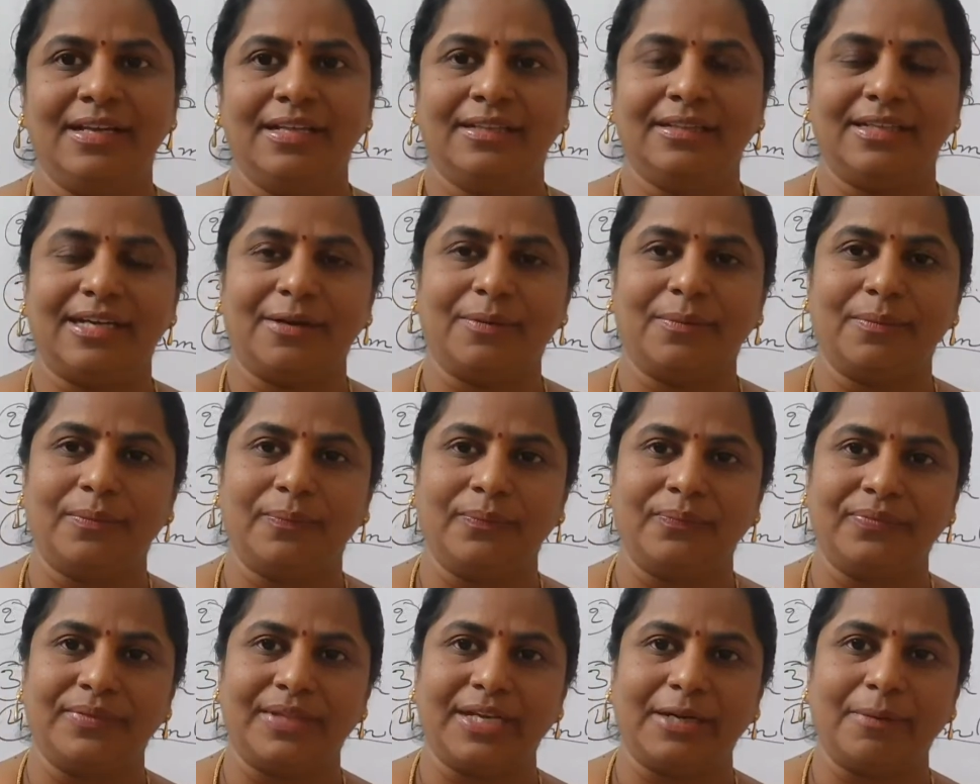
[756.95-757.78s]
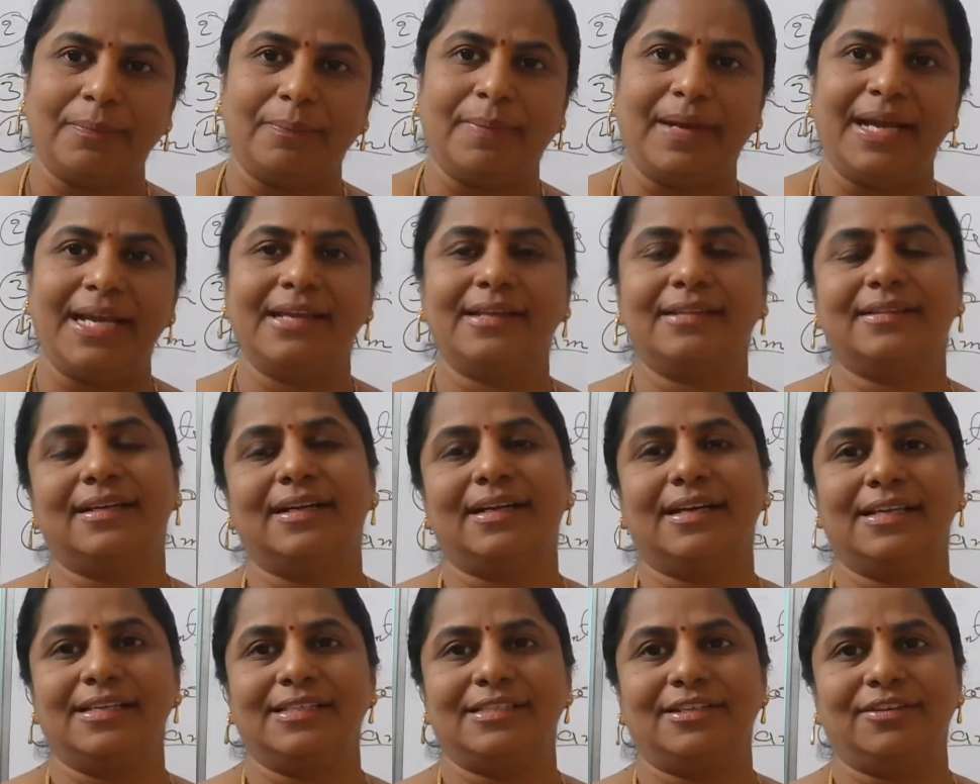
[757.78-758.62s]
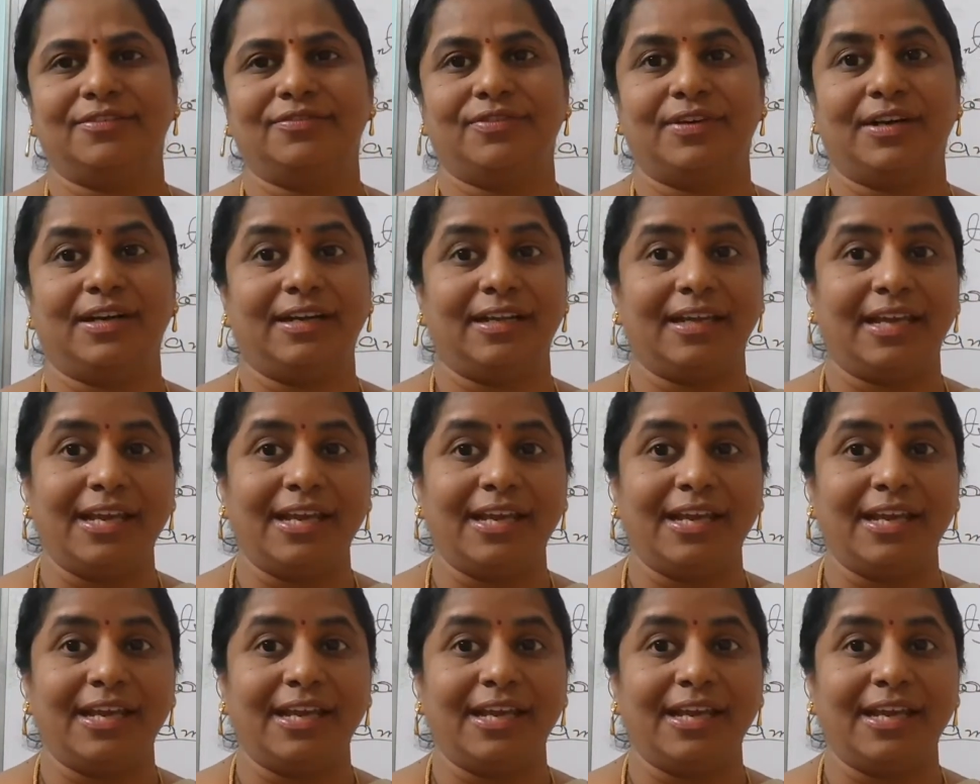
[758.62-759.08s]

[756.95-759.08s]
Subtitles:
That bike, that is different.